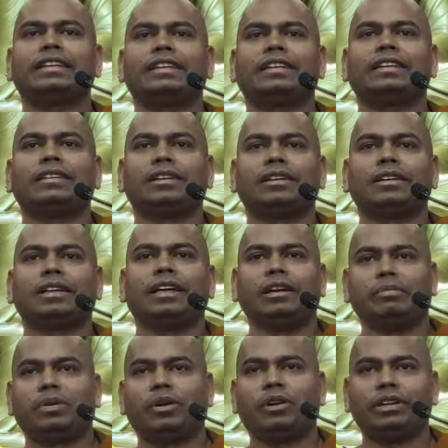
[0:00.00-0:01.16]
The
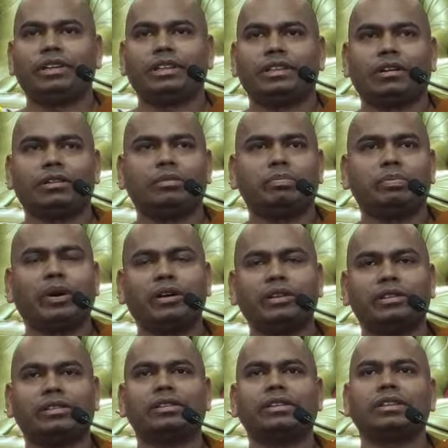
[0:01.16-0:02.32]
employer or the
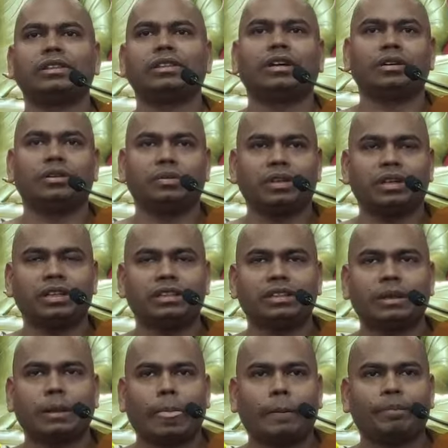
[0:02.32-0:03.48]
boss towards
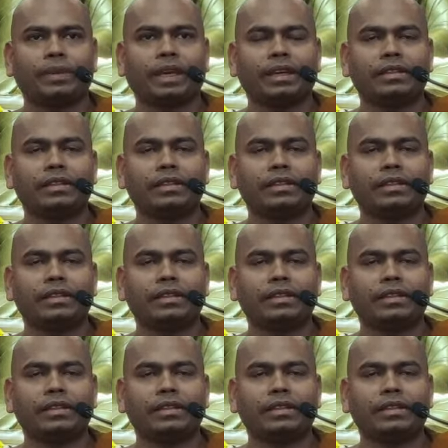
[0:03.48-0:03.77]
his